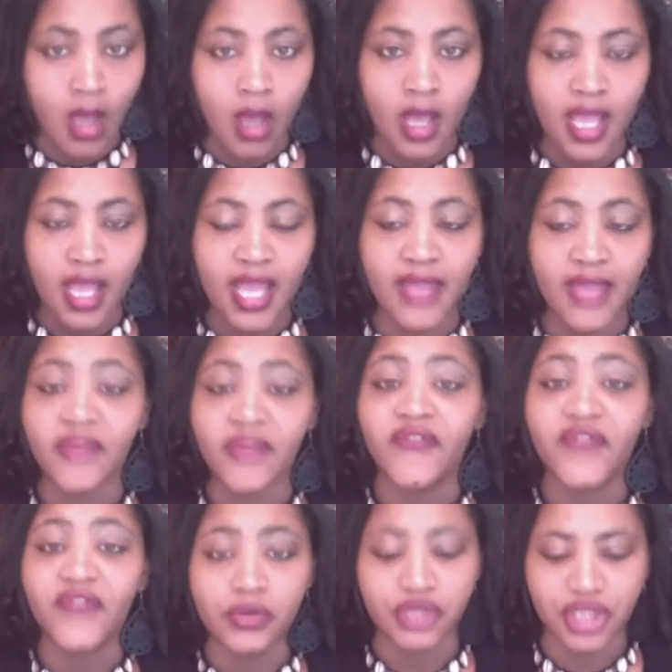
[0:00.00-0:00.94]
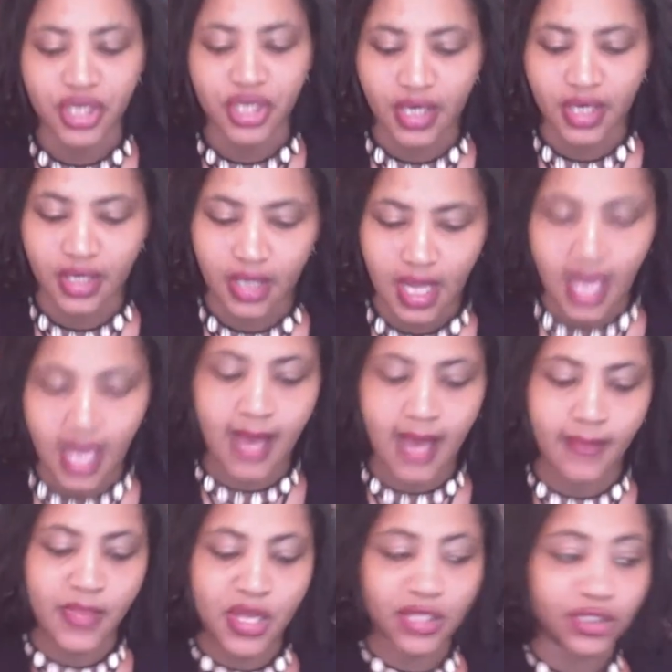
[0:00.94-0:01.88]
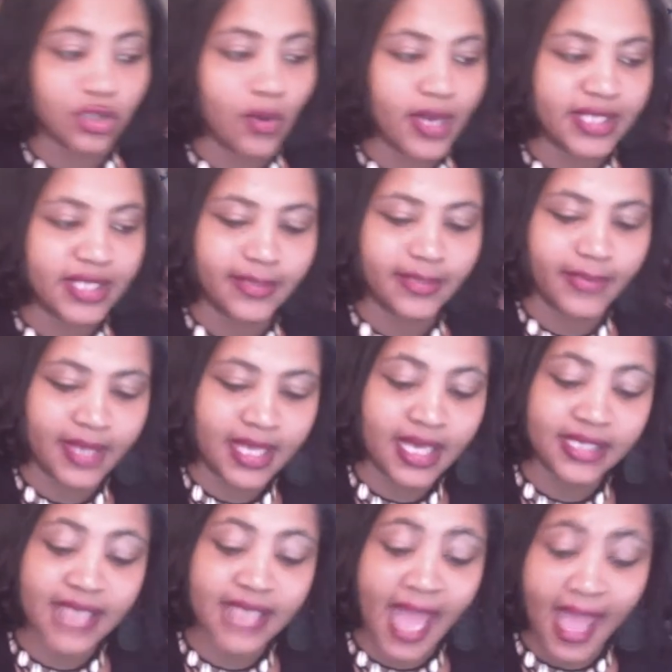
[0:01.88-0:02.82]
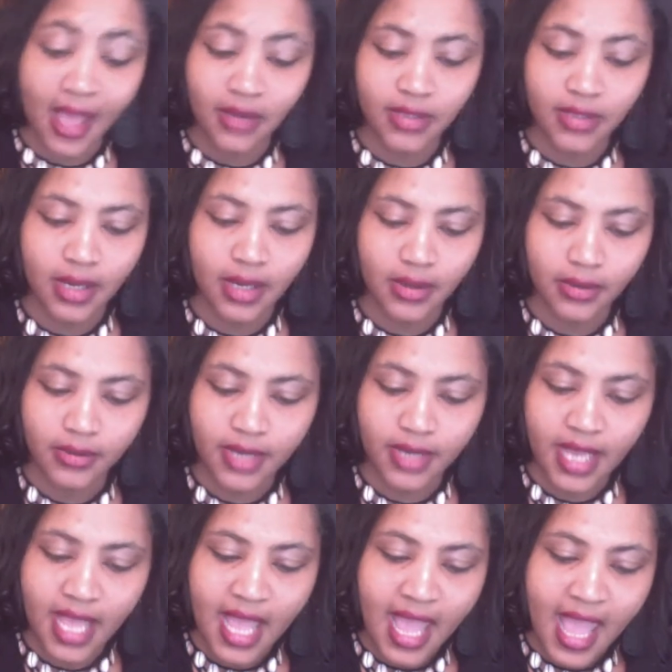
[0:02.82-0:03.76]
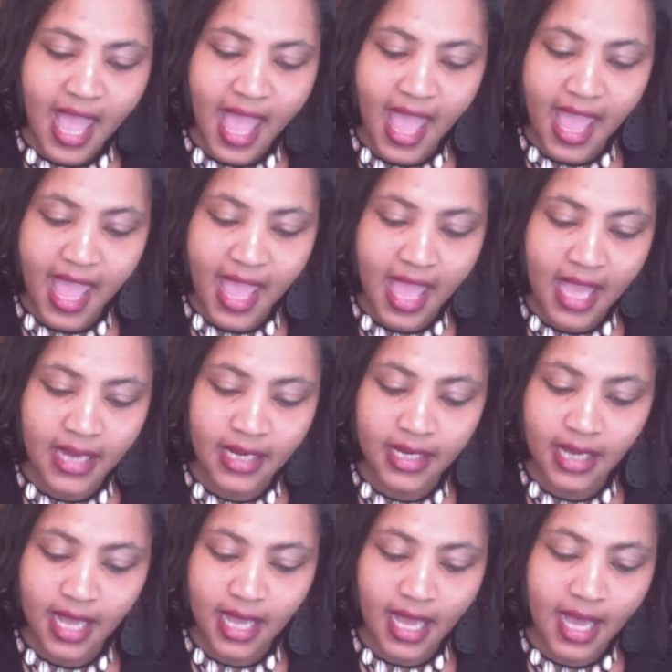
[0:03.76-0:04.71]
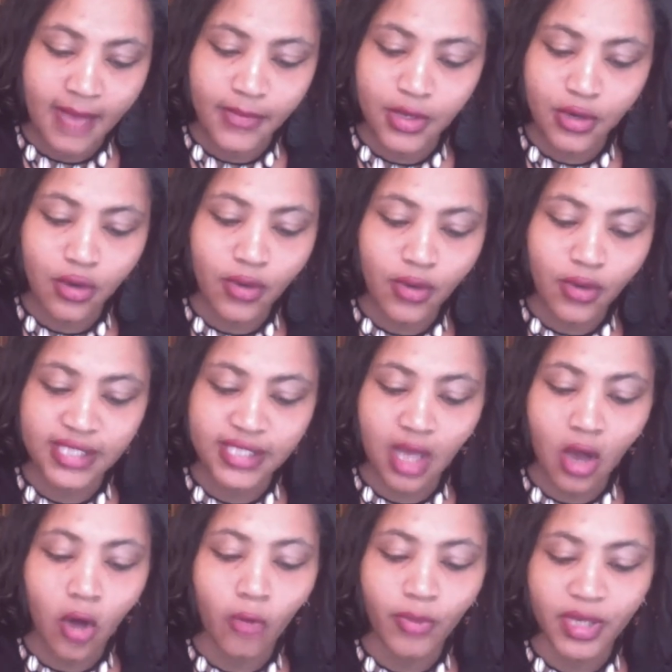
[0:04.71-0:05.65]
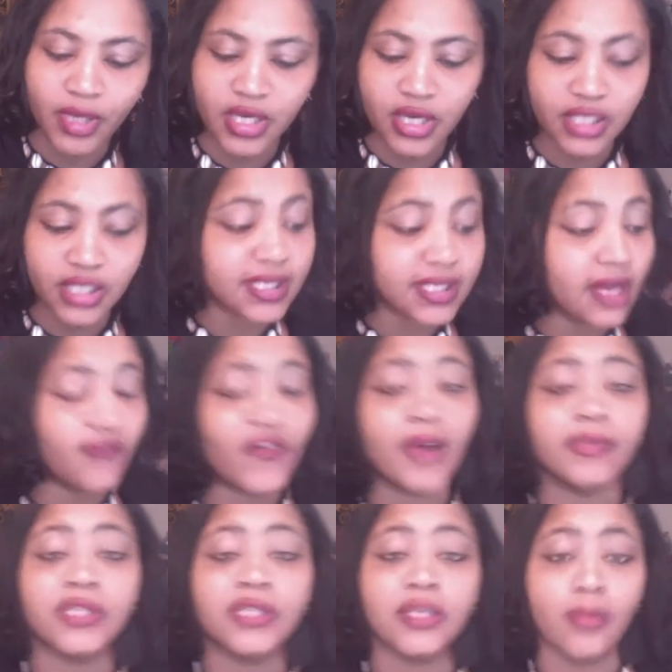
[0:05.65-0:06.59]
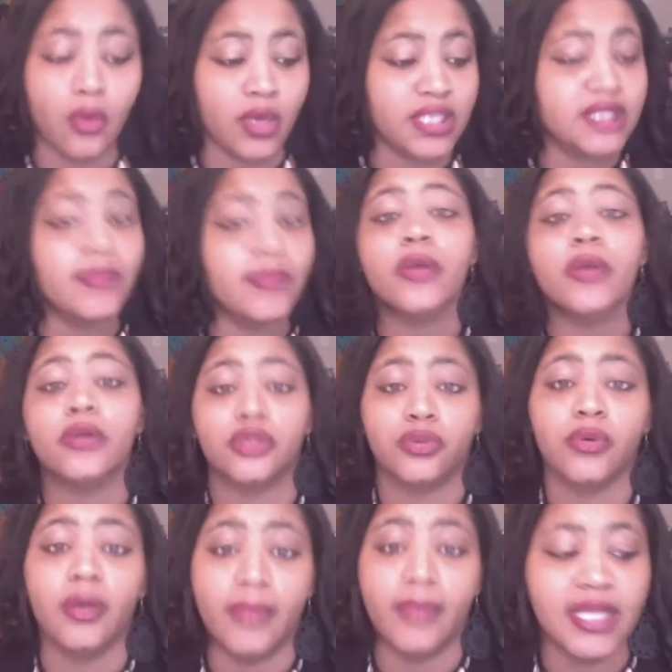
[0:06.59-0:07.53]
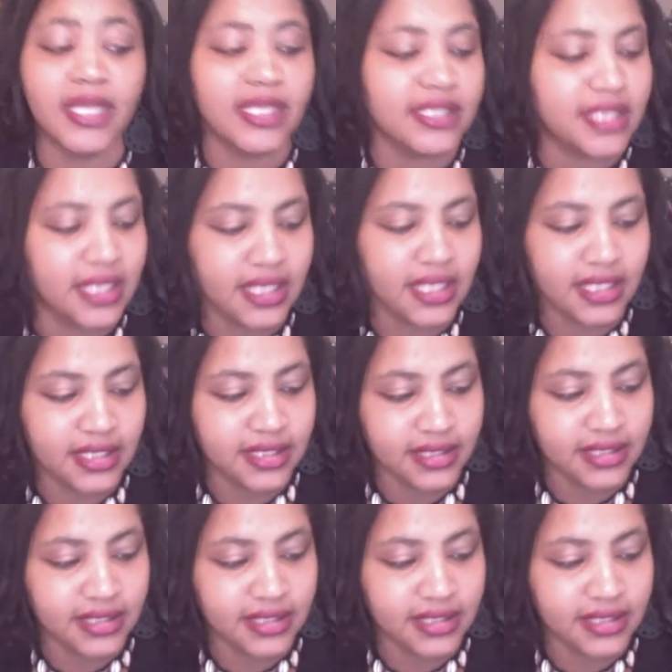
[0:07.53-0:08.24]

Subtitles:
in the future, there's going to be a download, and you're going to open yourself up to more spiritual abilities.